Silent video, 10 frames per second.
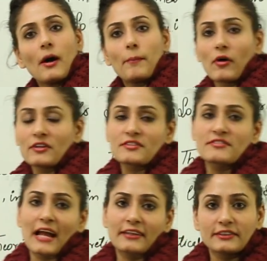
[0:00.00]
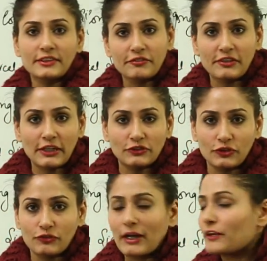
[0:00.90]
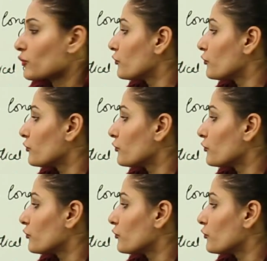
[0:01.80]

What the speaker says: upon standard deviation, right?